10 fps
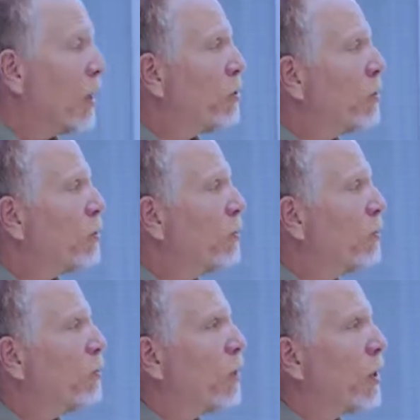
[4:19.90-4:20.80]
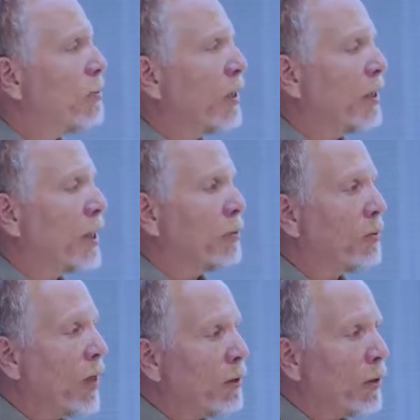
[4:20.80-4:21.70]
Patient was brought up to the
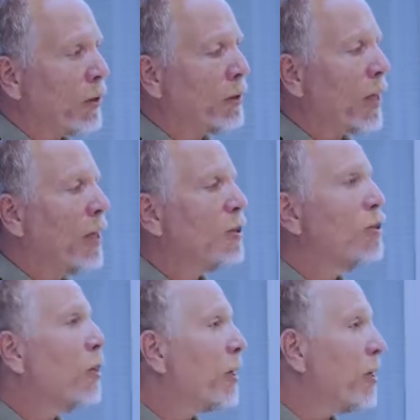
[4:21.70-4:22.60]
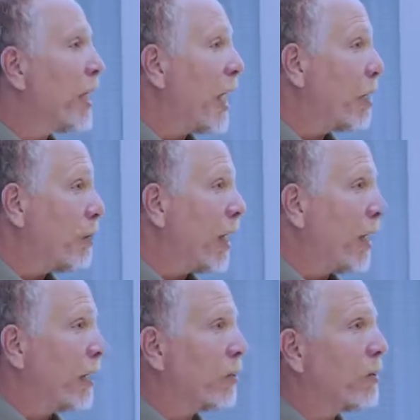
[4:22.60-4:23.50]
intensive care unit, started on
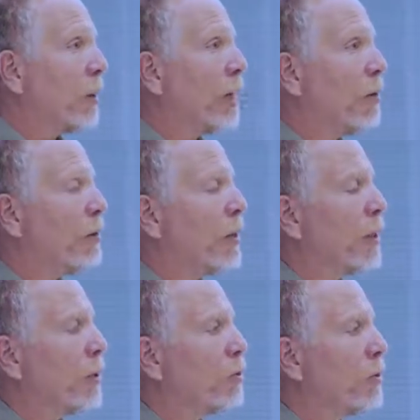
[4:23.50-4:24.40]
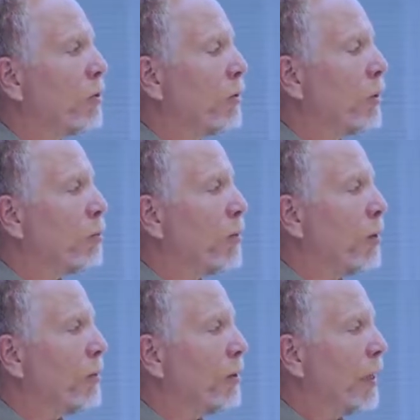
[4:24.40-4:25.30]
antibiotics, however, in the emergency
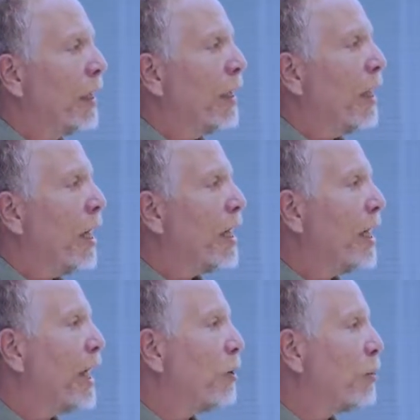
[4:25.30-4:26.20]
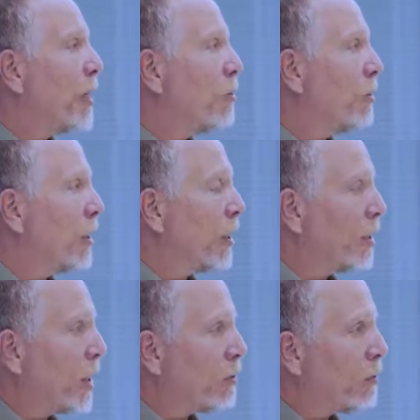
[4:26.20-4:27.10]
department. And now the patient's in
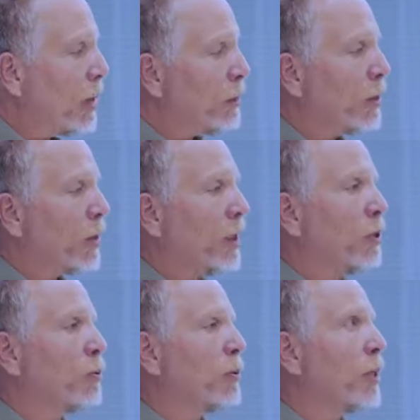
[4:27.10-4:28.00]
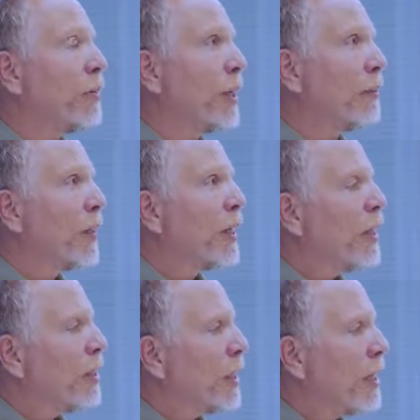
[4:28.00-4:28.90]
the intensive care unit. He's receiving
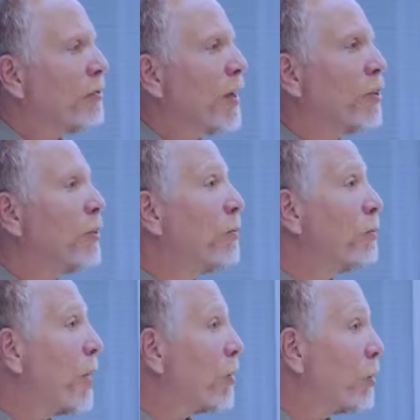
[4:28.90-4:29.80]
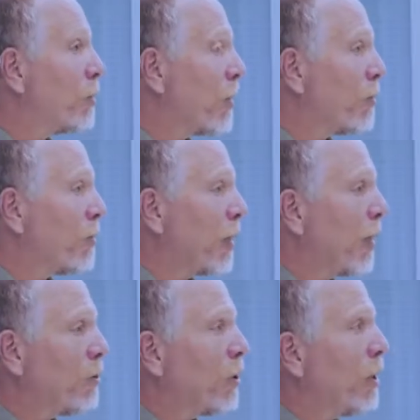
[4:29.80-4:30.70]
non-invasive positive pressure
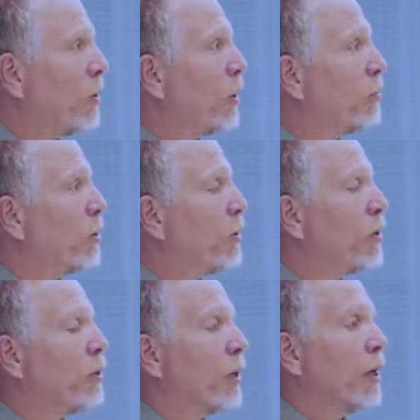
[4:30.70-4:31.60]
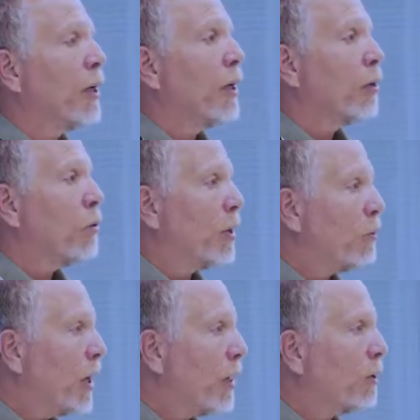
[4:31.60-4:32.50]
ventilation. He seems to be doing
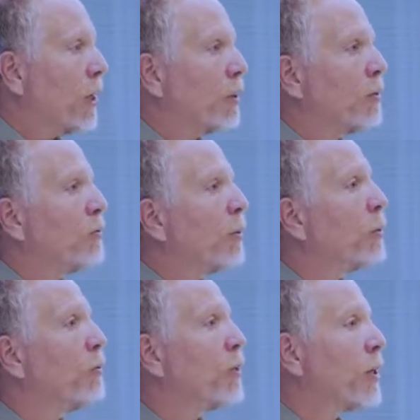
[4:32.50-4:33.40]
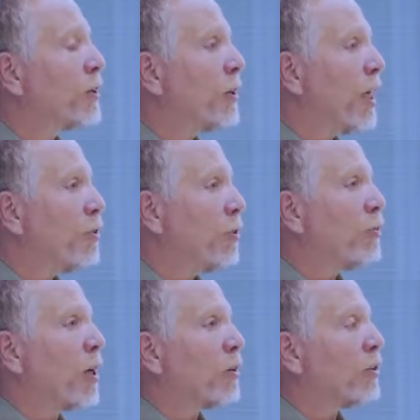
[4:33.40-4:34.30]
quite well, got some fluid
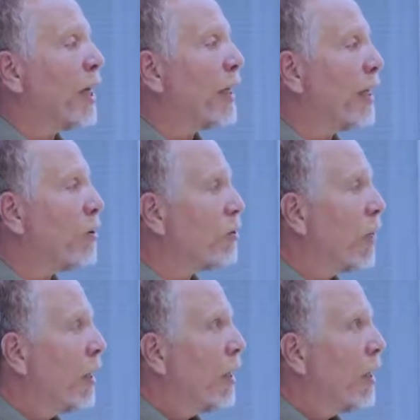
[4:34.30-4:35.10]
resuscitation, bronchodilators.